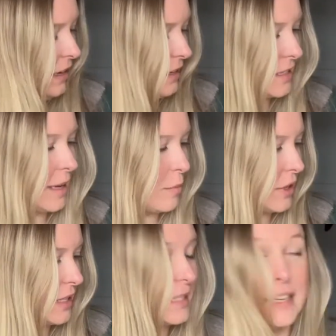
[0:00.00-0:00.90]
December
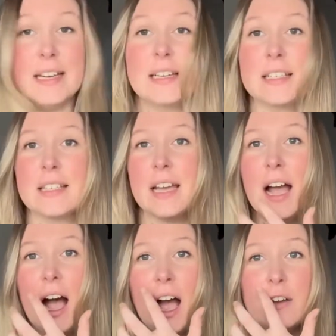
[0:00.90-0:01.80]
the 6th.
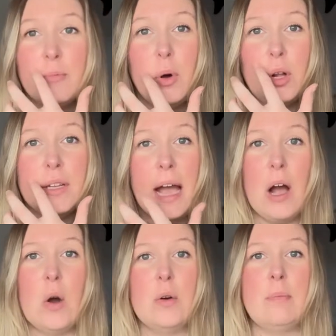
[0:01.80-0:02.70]
I've pulled
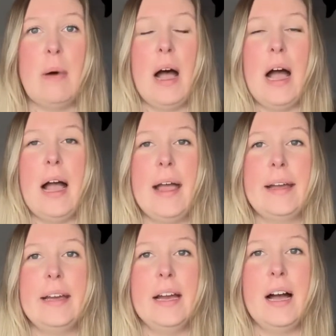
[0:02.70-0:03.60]
out
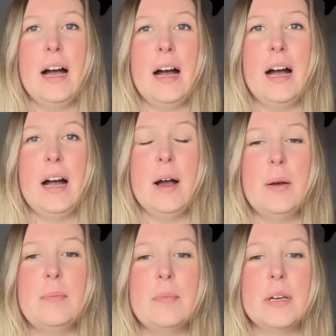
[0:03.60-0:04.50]
my
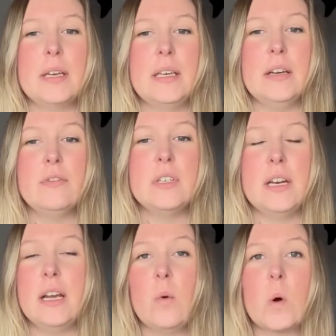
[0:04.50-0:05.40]
gift
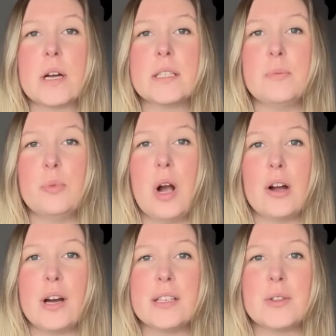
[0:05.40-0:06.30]
knitting works in
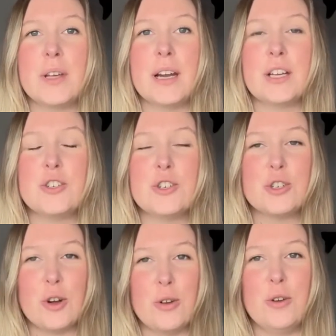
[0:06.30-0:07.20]
progress so that I can show you